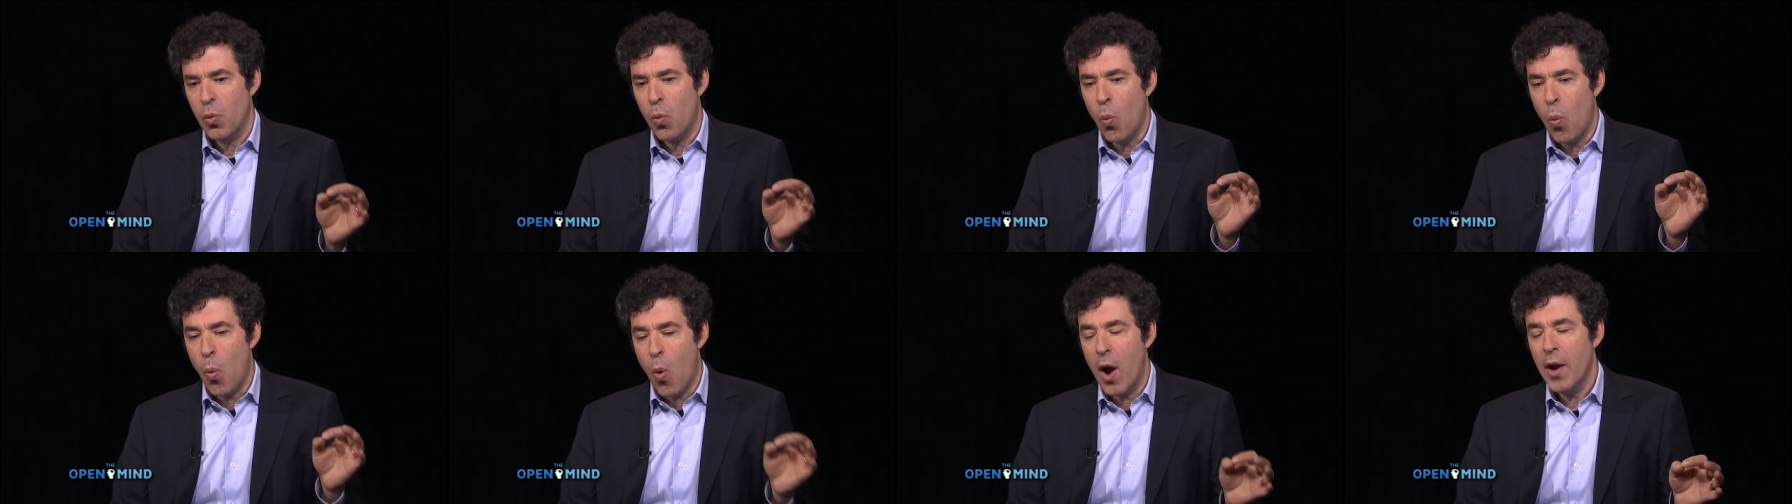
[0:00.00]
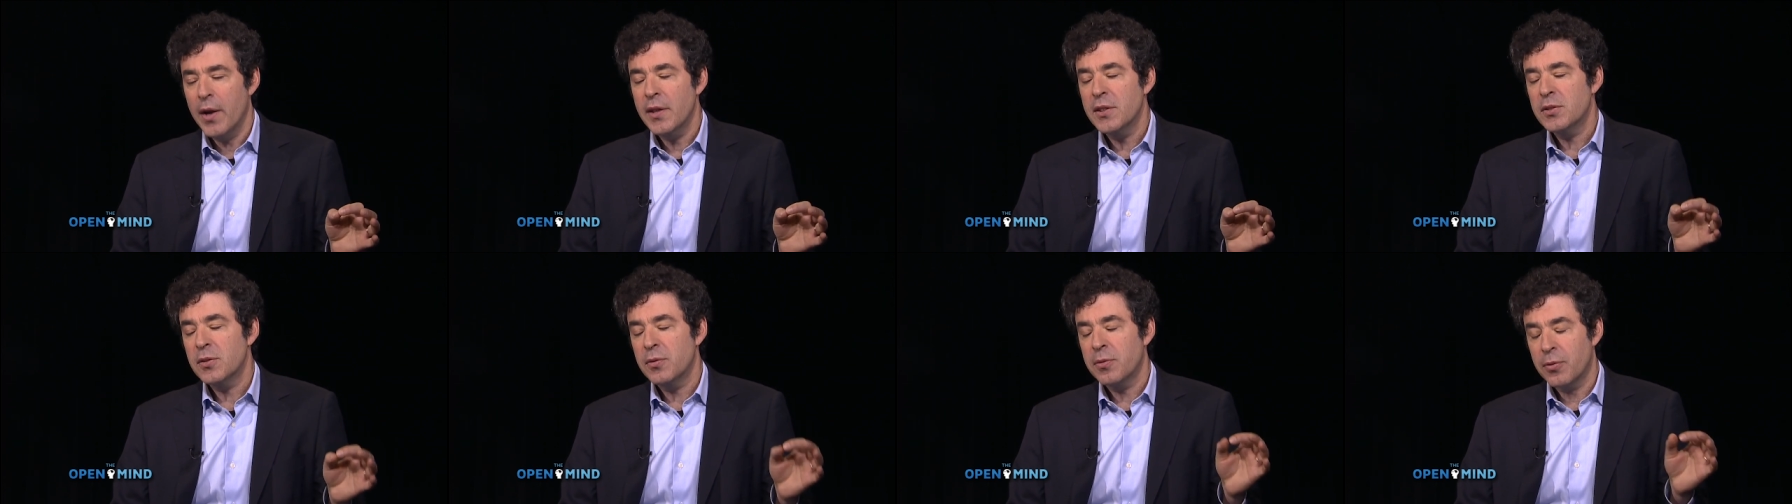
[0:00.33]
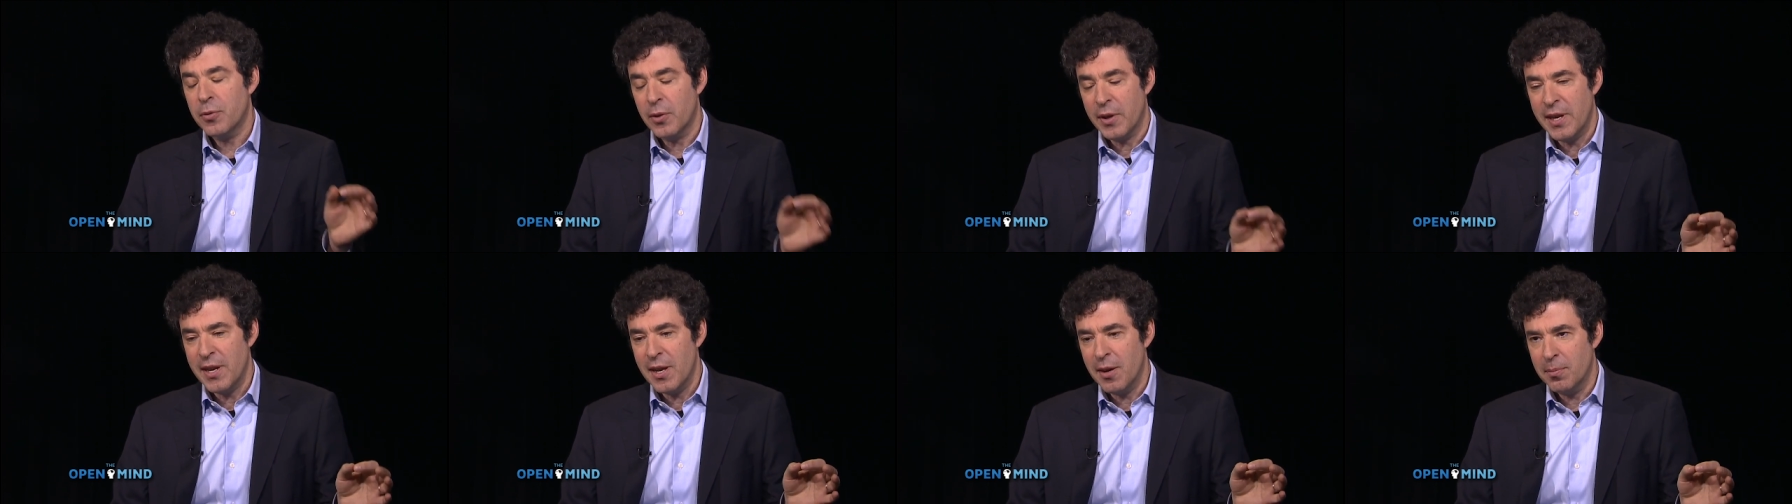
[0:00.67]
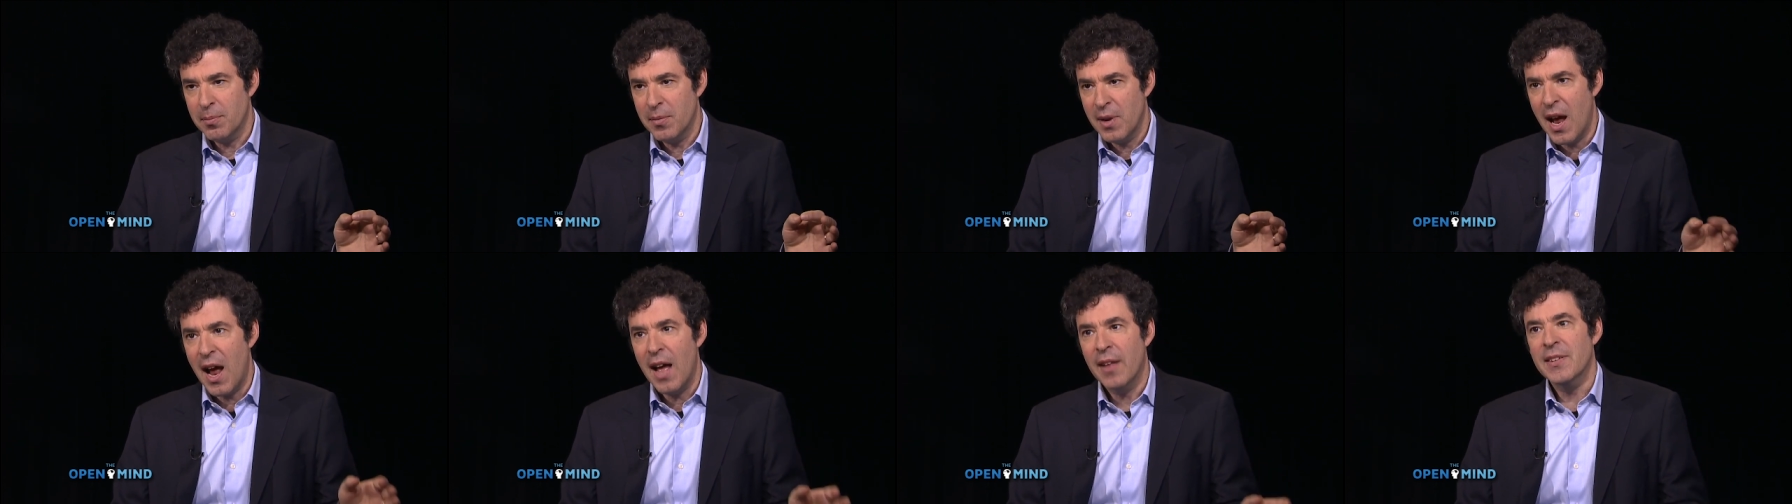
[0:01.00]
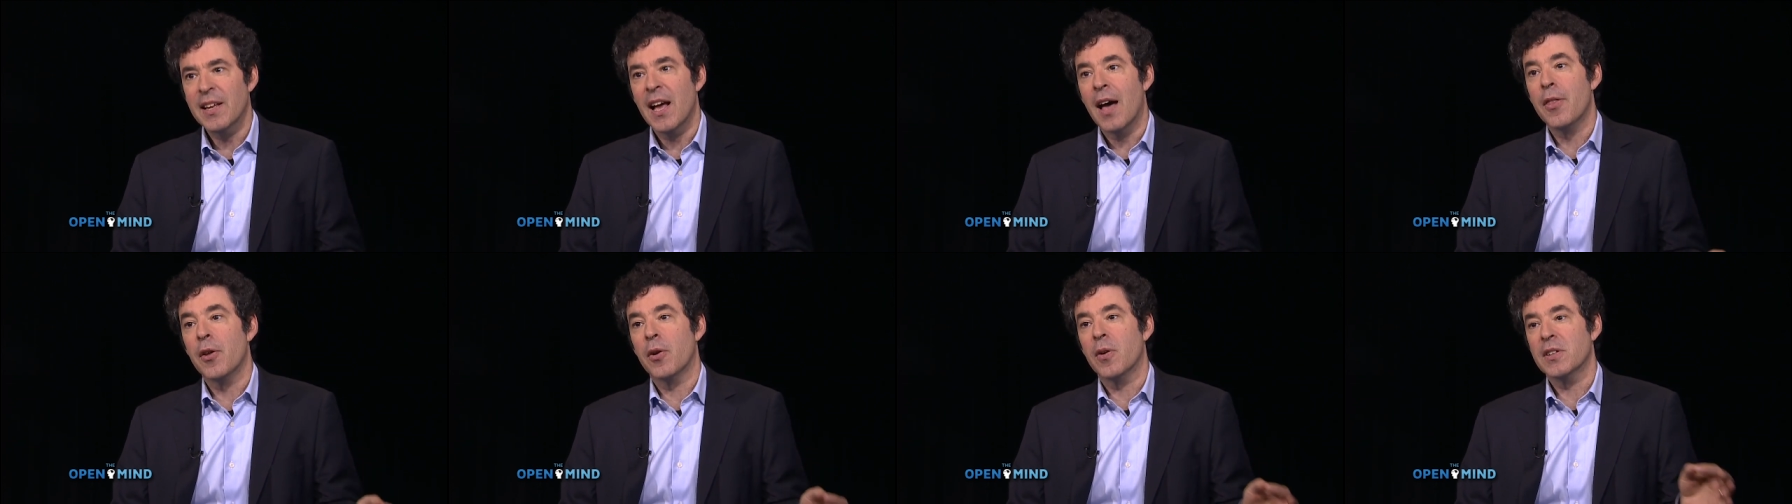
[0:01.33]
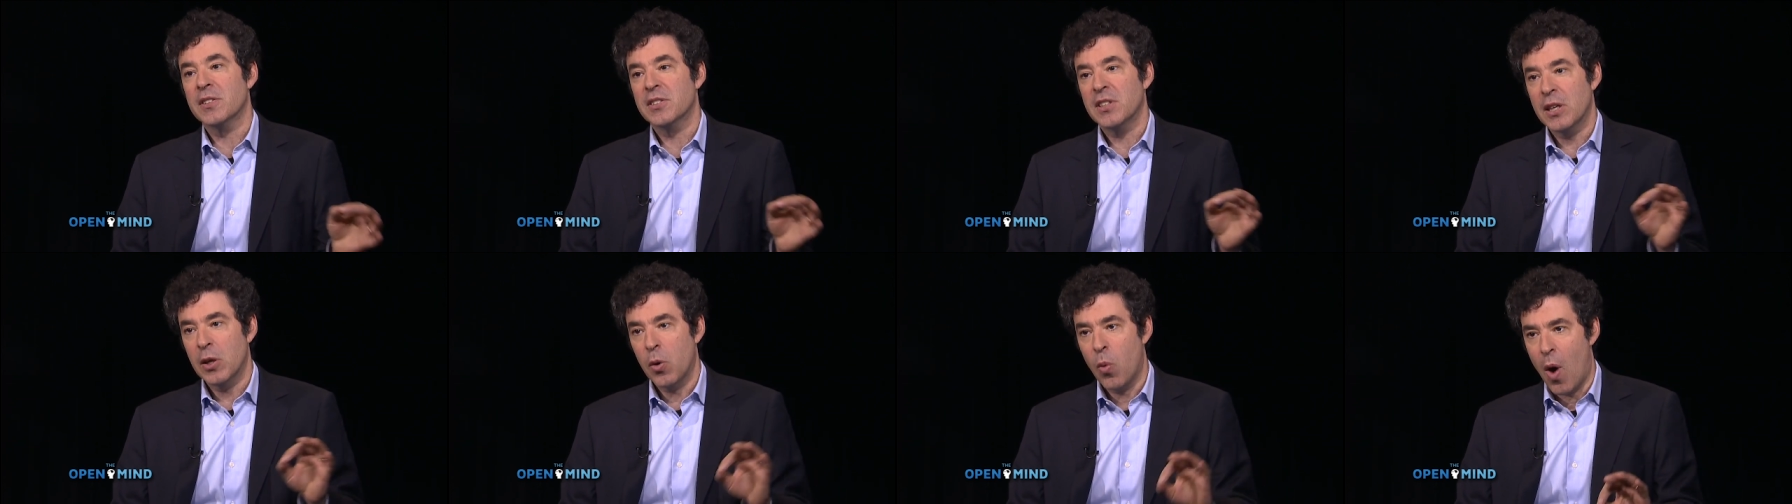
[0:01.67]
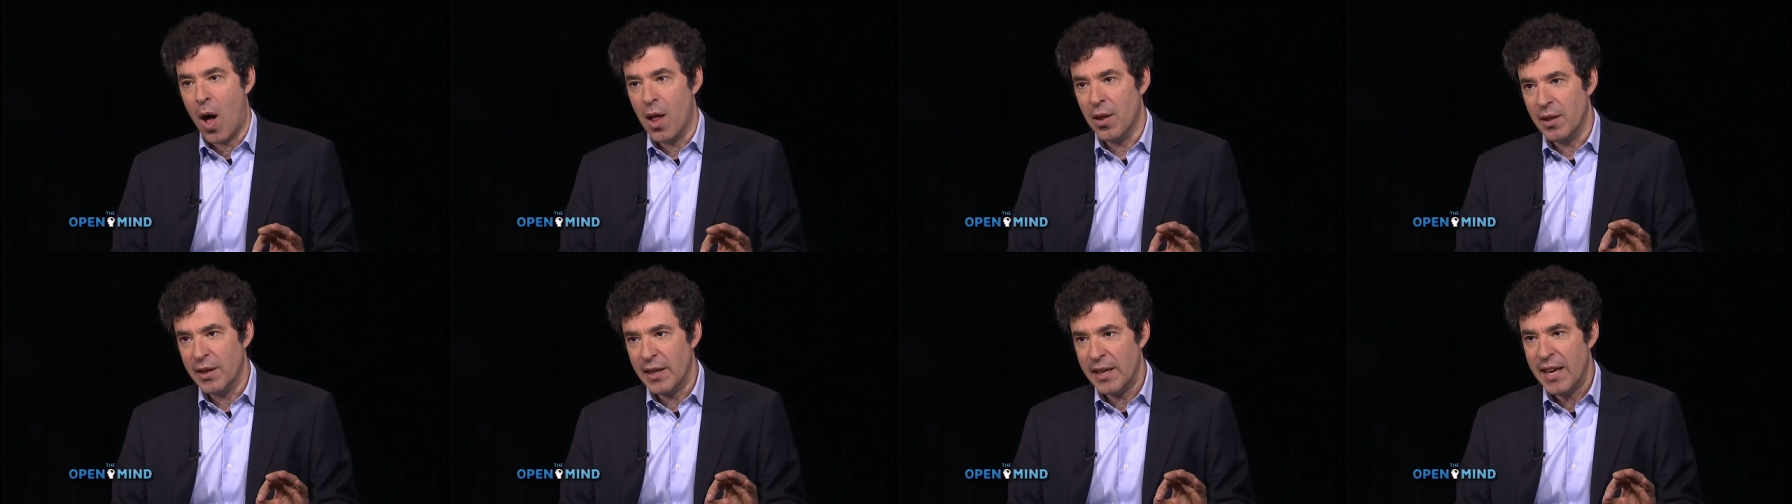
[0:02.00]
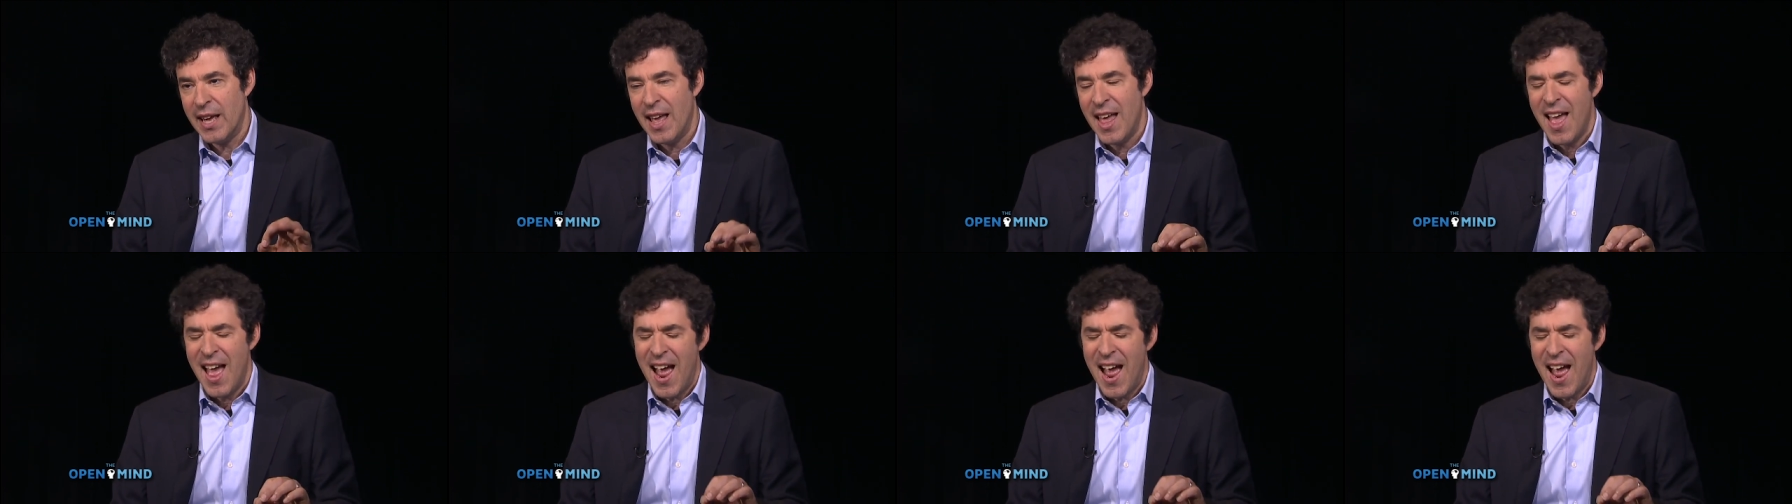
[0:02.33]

One is freedom and the other is equality.